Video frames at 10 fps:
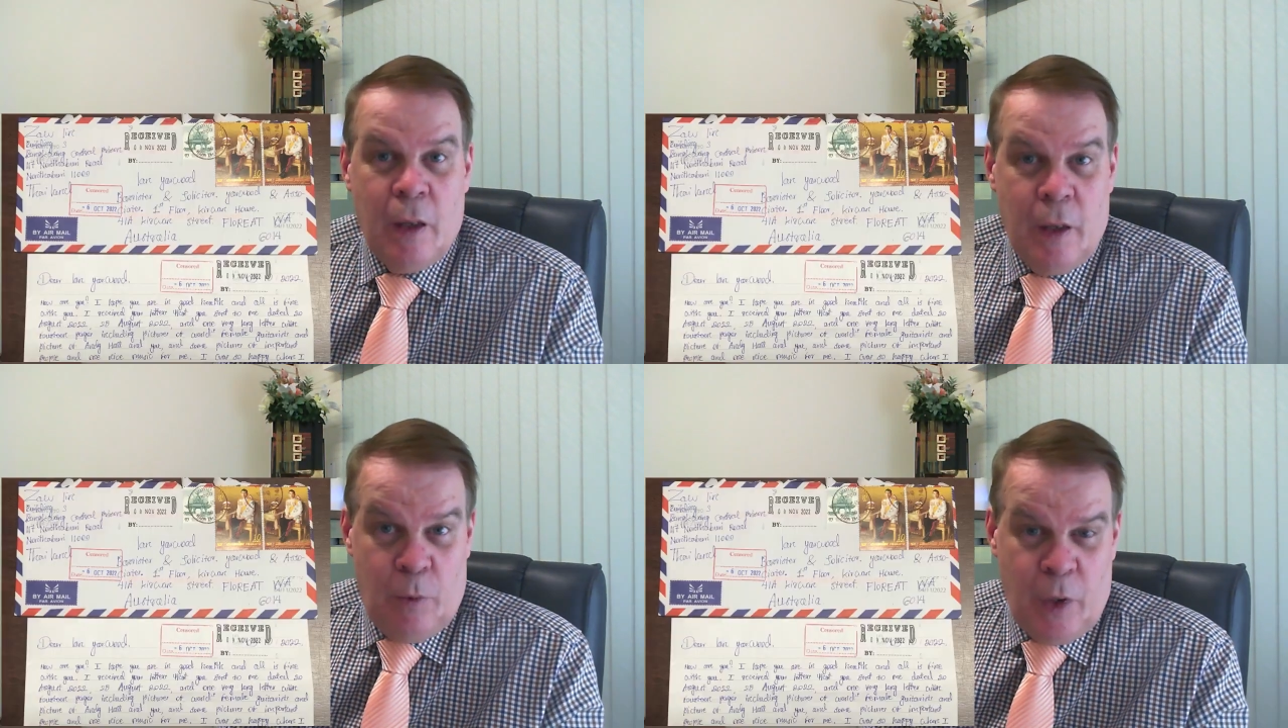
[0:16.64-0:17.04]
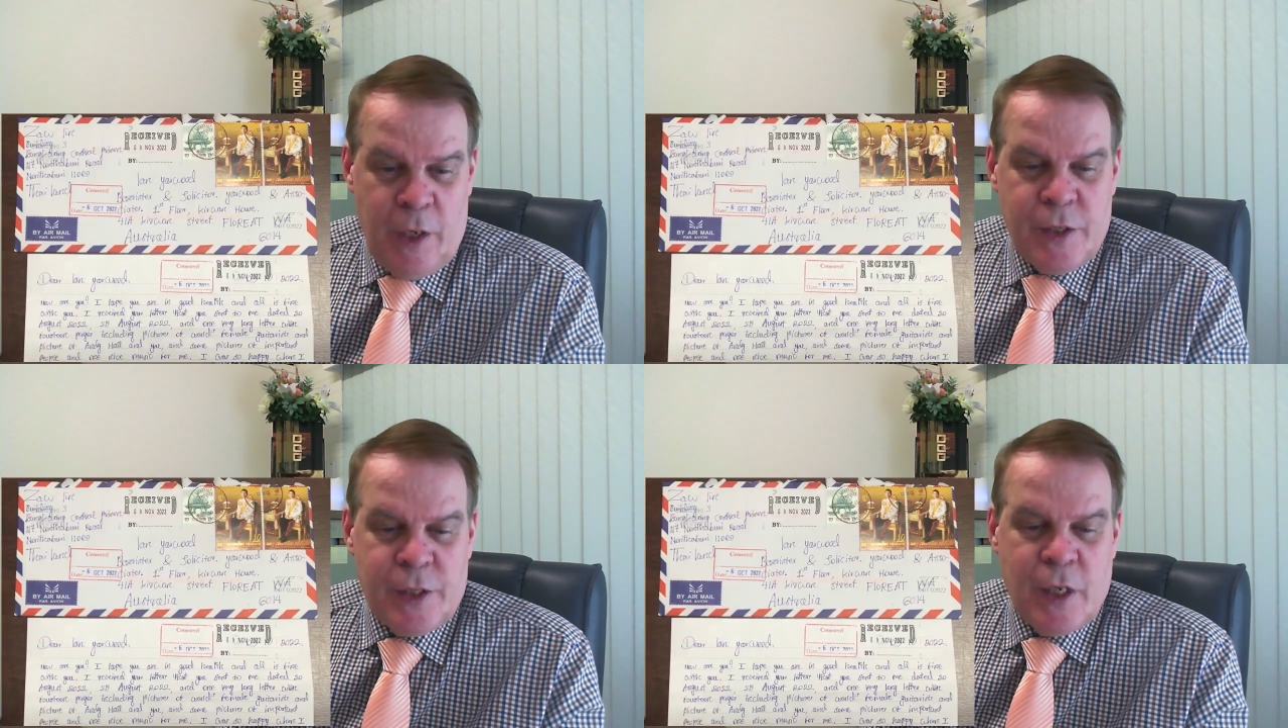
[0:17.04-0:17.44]
It
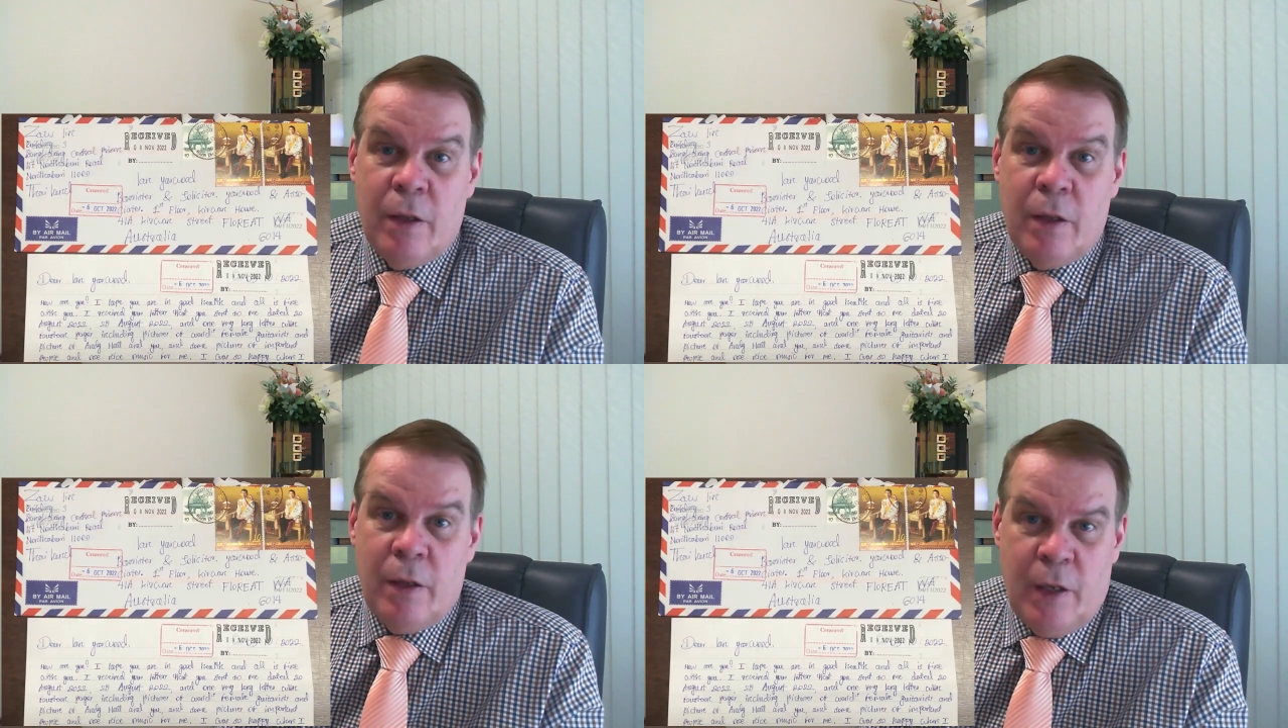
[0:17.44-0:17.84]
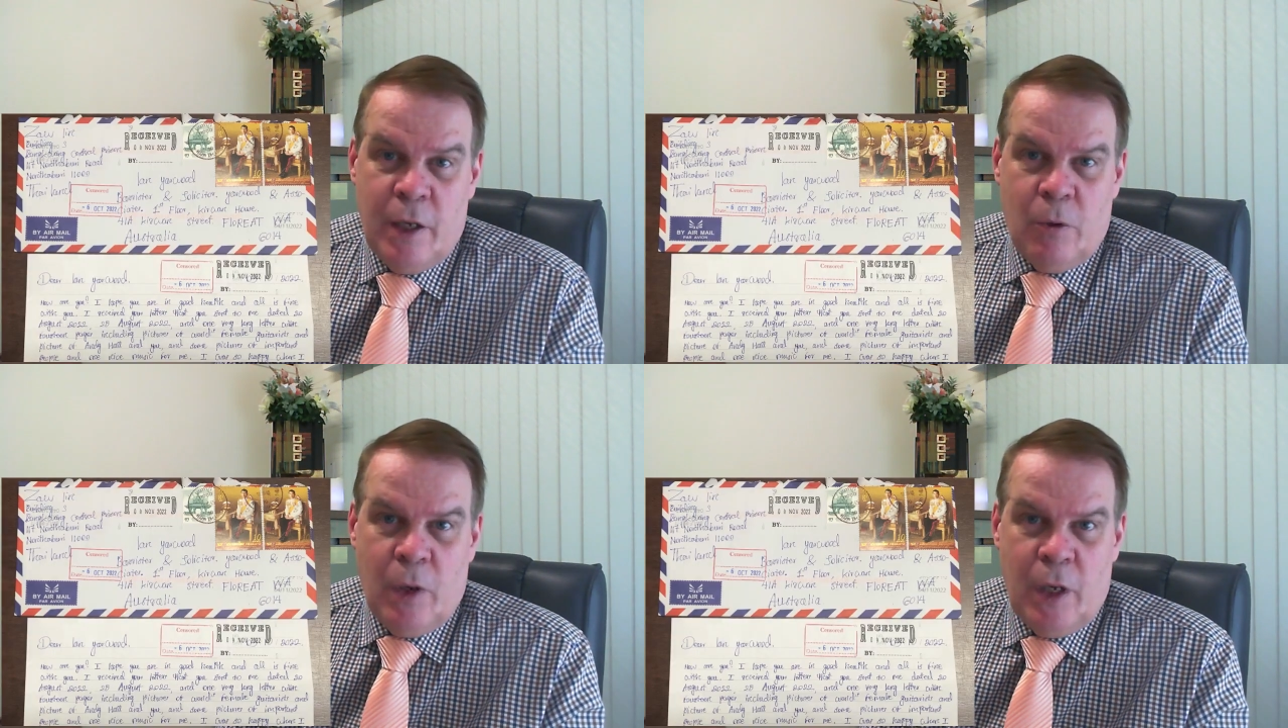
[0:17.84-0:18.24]
reads,
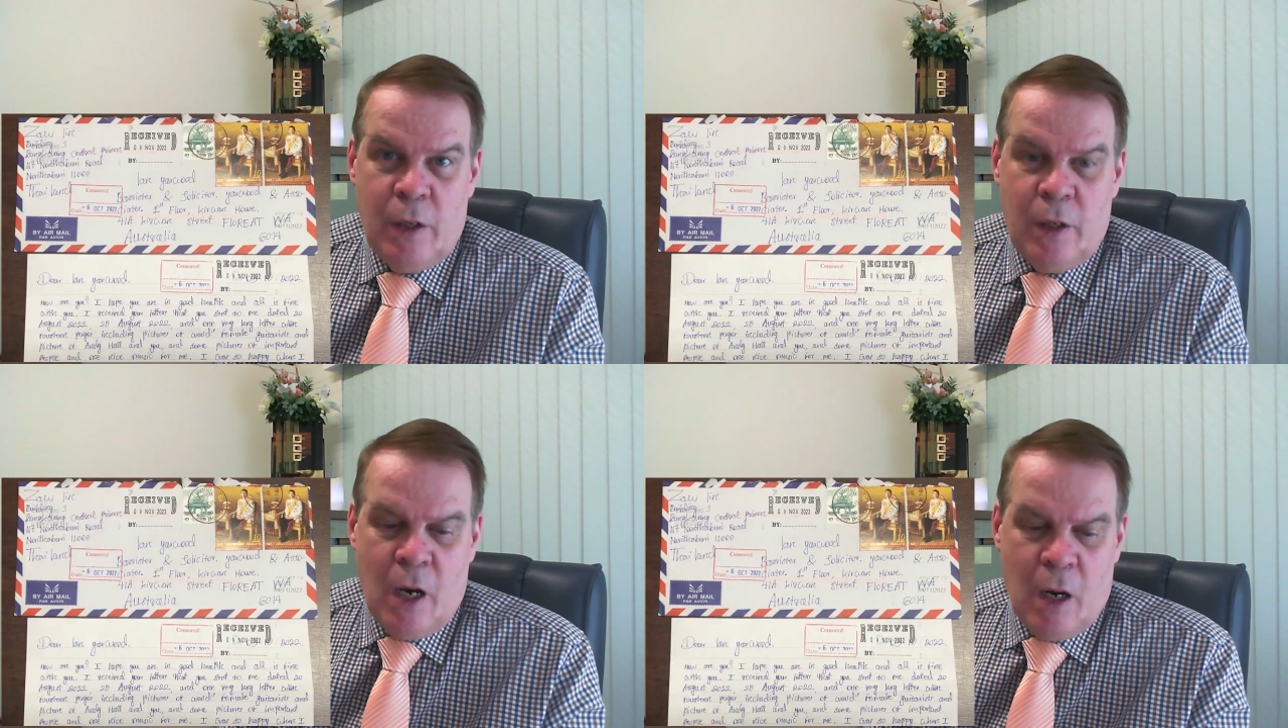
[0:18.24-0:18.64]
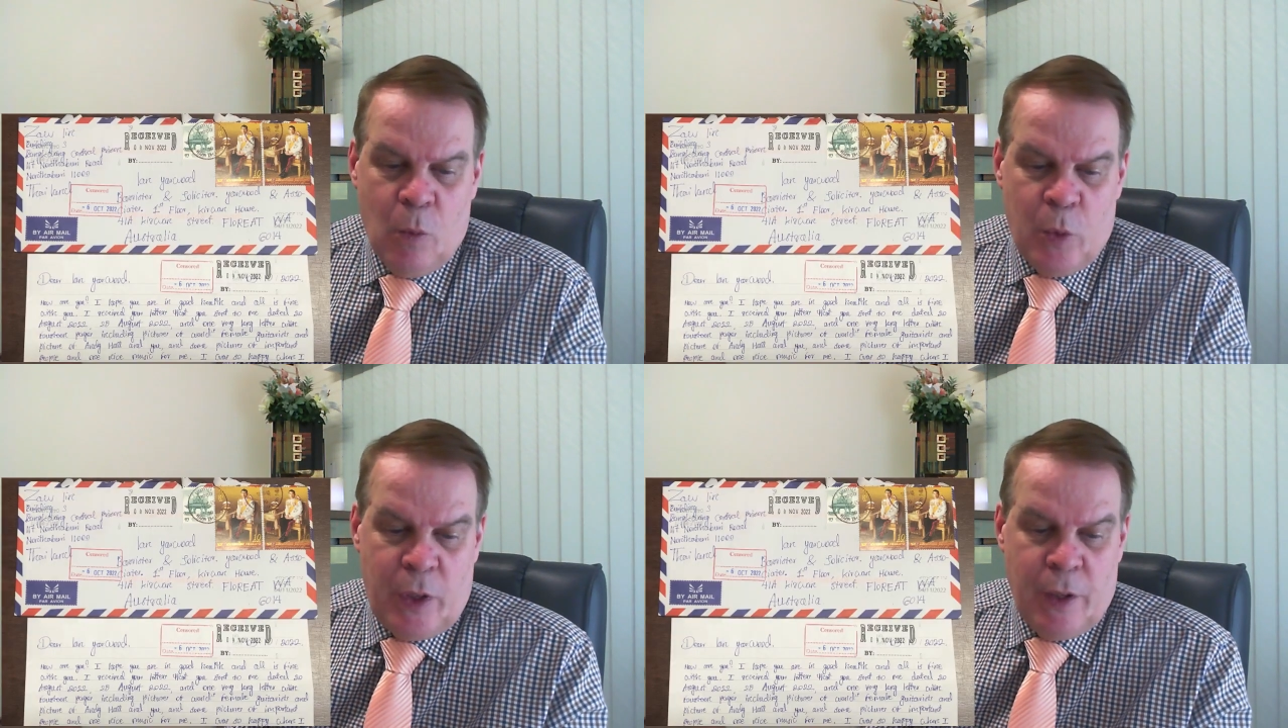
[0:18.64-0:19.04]
"Dear Ian
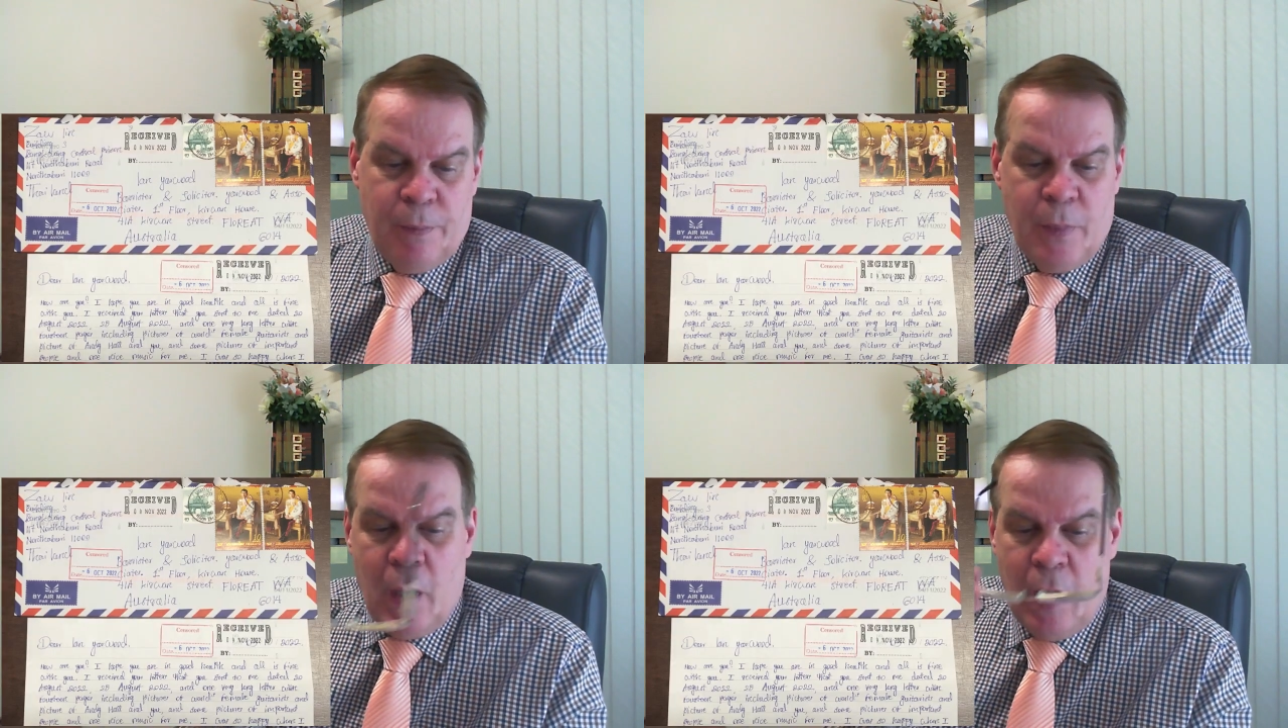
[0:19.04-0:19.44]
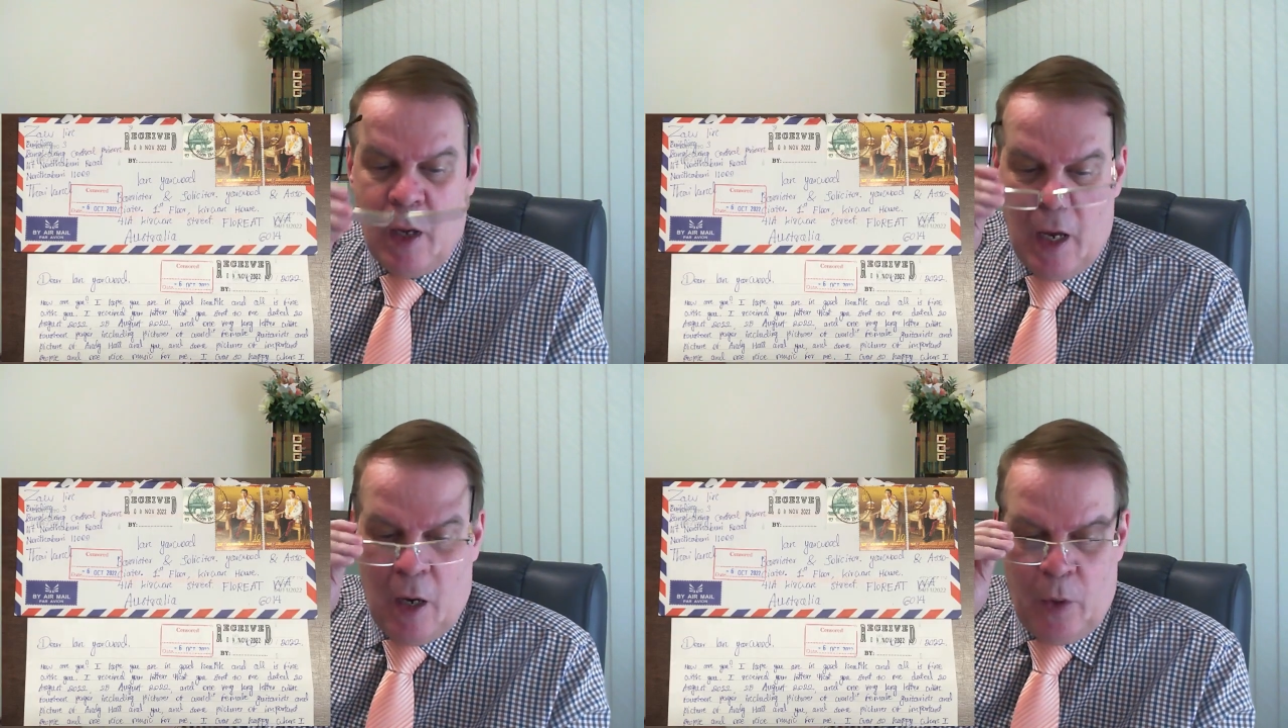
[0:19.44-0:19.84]
Yarwood,
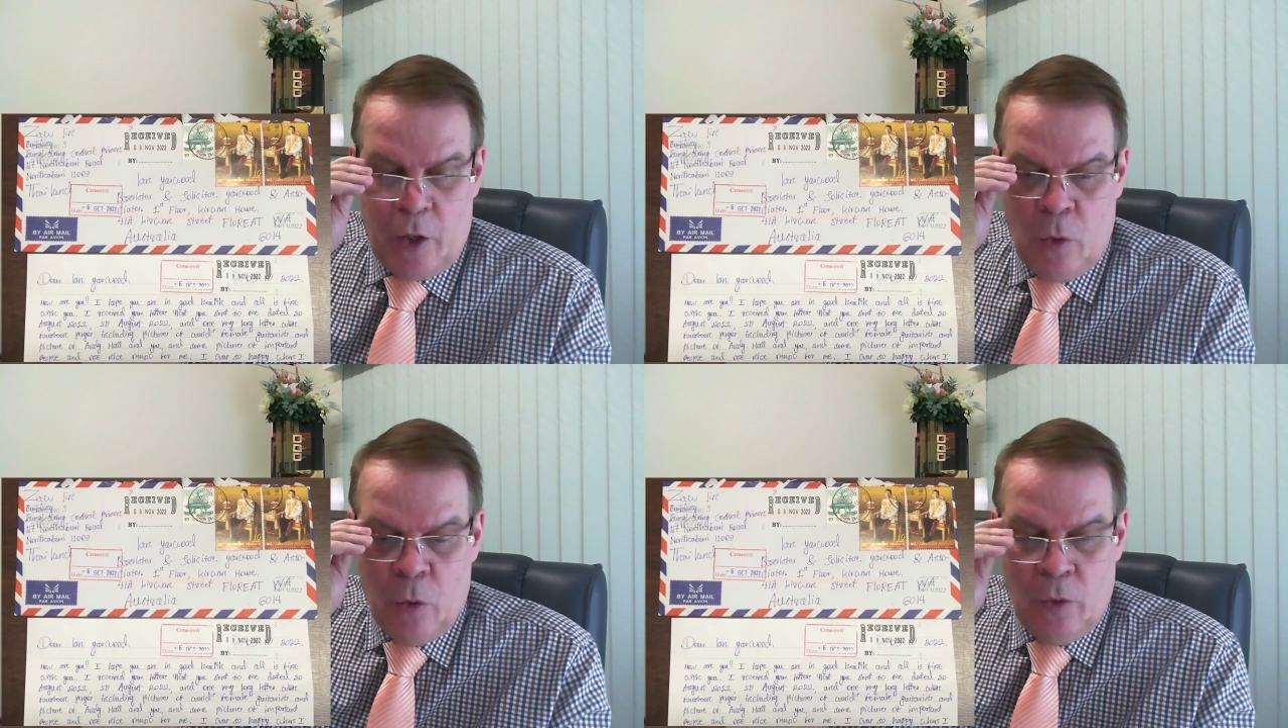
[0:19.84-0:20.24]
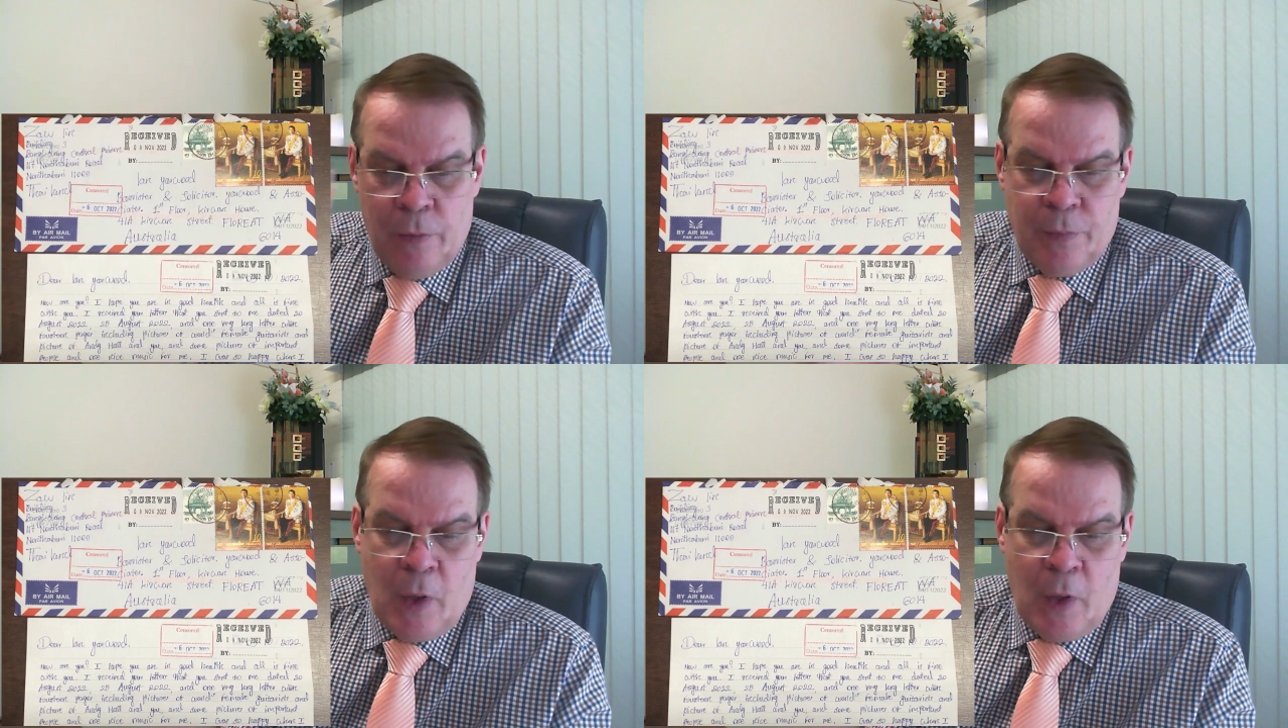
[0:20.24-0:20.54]
how are you?